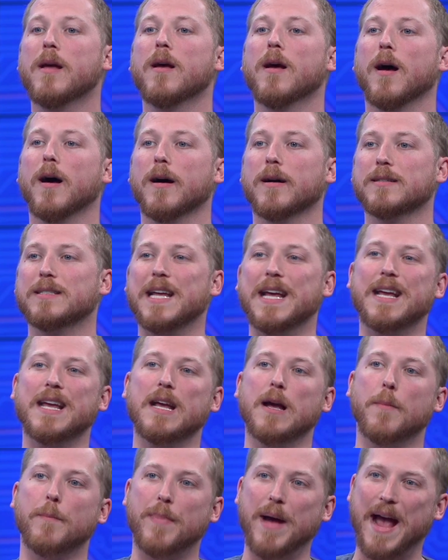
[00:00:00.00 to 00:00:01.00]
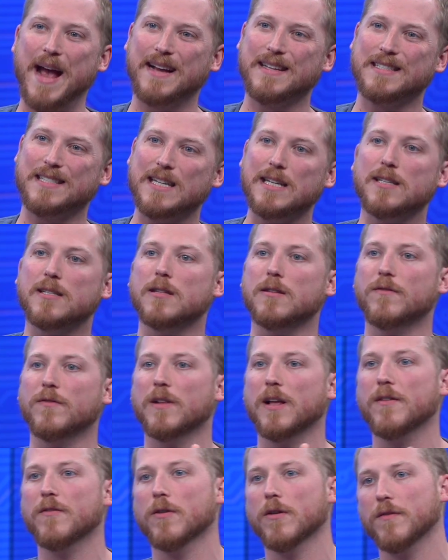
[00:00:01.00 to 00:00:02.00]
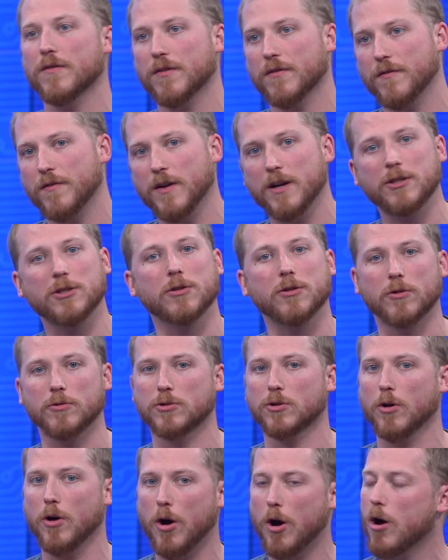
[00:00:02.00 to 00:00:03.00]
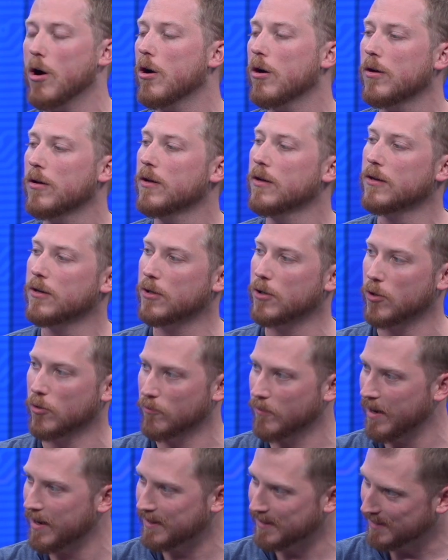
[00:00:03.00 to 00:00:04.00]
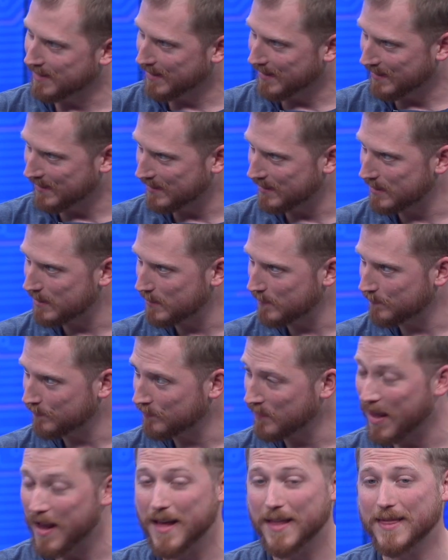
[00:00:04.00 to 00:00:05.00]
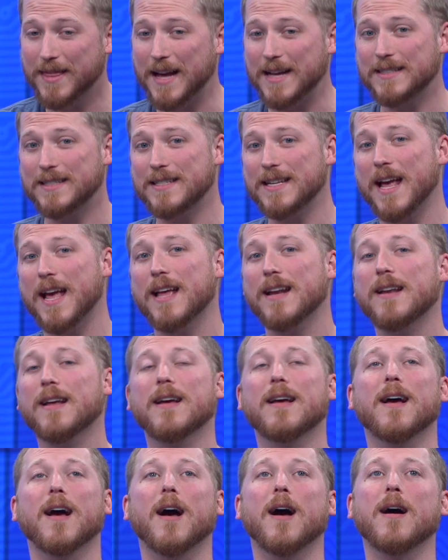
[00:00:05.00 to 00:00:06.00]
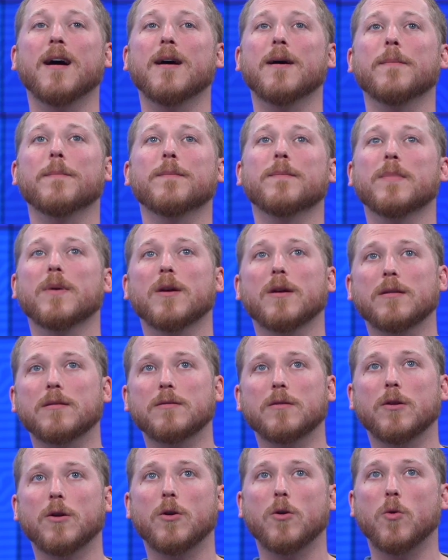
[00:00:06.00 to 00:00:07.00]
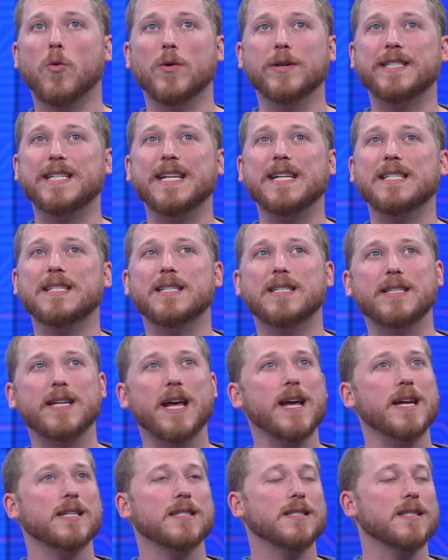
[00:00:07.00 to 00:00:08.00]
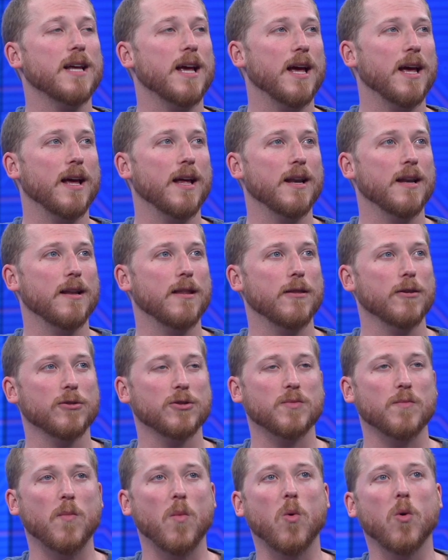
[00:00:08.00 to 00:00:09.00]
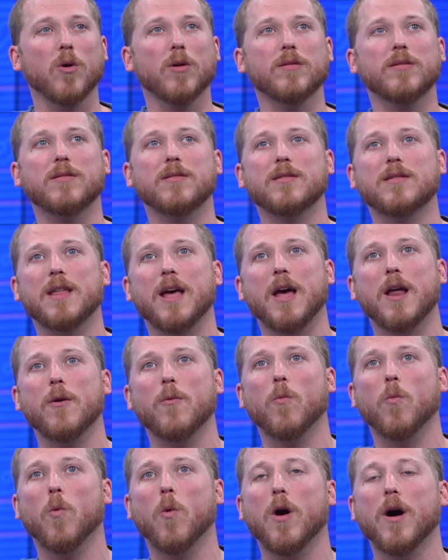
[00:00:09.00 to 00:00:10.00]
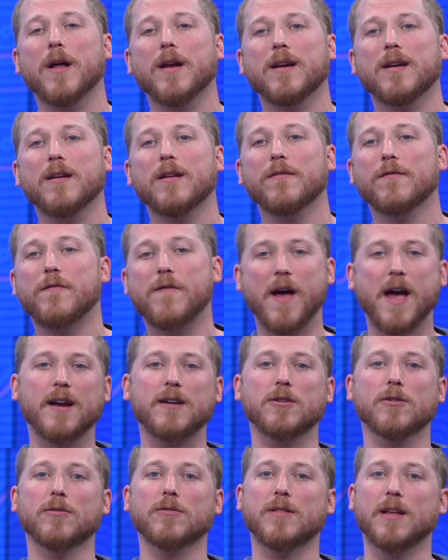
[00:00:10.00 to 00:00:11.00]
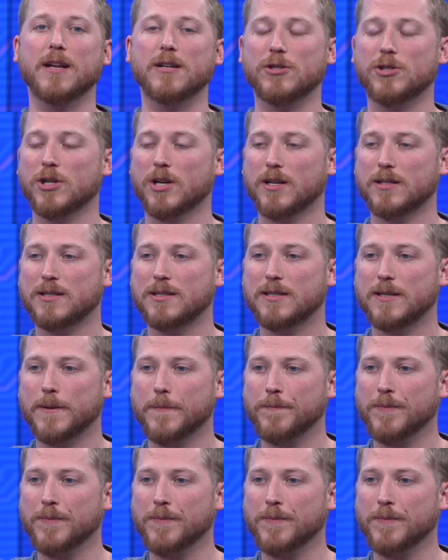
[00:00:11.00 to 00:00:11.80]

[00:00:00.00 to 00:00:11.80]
uh, taking a back seat to the flavor of the fish, those are all correct things. Mm-hmm. That said, um, cuisines taste, and there's more than one factor than just